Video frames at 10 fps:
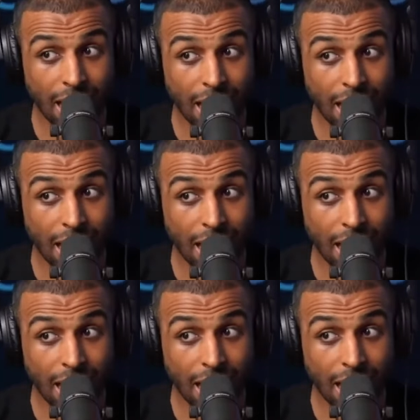
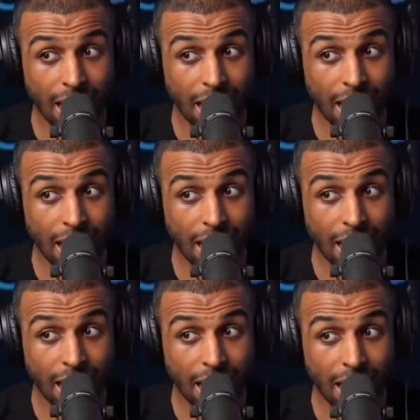
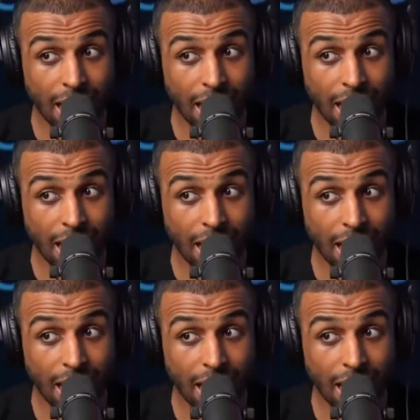
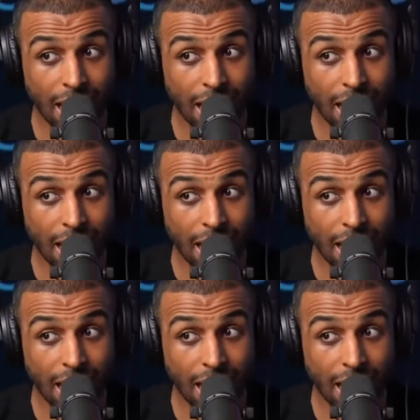The person shown says nothing.